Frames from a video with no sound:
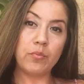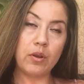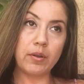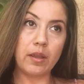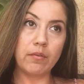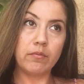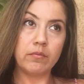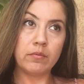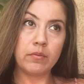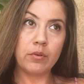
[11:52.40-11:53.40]
okay,
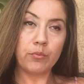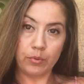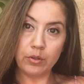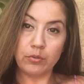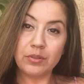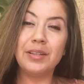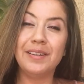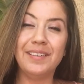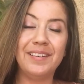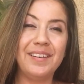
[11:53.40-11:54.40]
root,
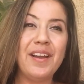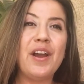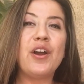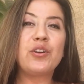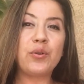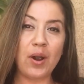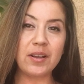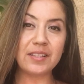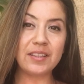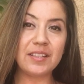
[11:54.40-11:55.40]

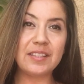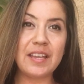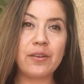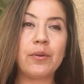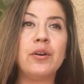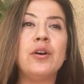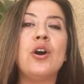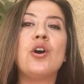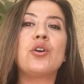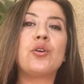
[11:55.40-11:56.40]
cross at the sacral,
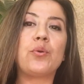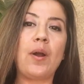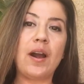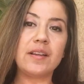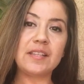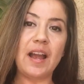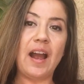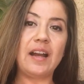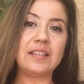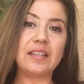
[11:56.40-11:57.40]
cross
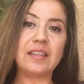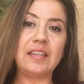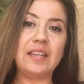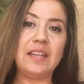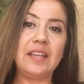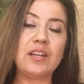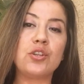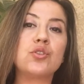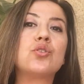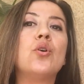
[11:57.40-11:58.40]
at the
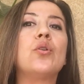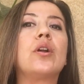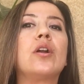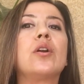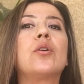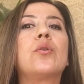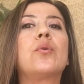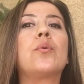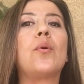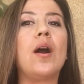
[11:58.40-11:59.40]
solar,
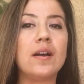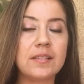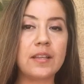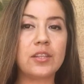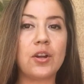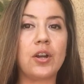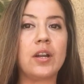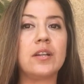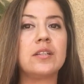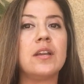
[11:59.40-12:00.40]
cross at the
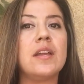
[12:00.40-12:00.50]
heart,